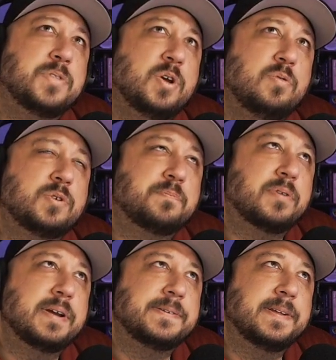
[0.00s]
Who was
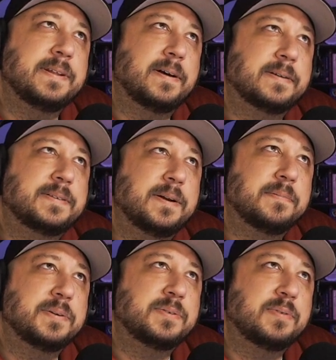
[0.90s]
president in
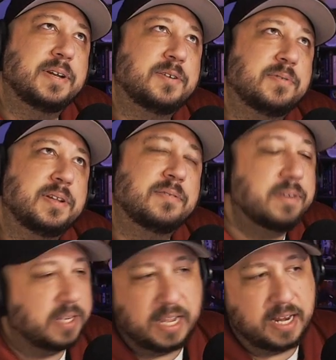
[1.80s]
October
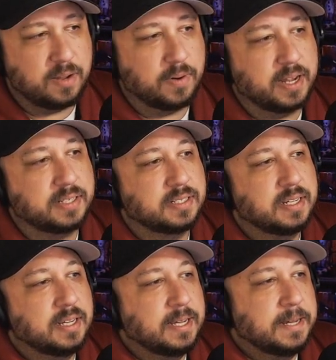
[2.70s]
2023? Anyways,
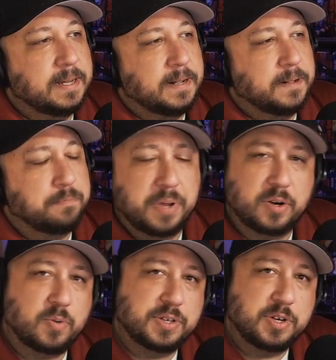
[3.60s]
better
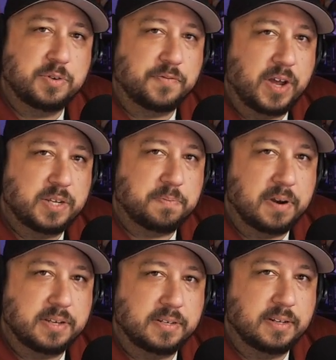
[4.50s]
question, who was vice
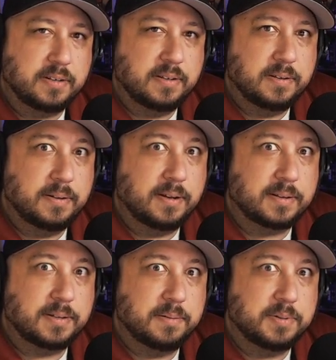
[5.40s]
president in
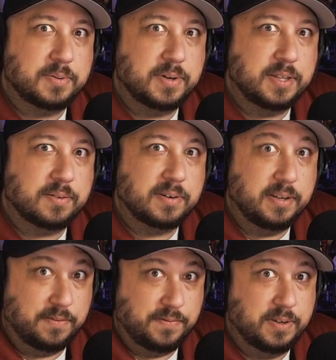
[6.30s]
October 23?
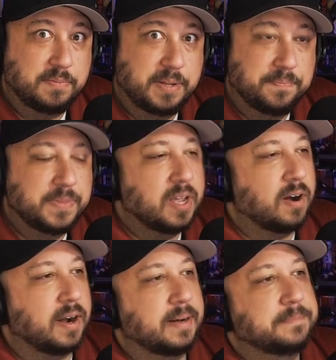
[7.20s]
You feel me? All right.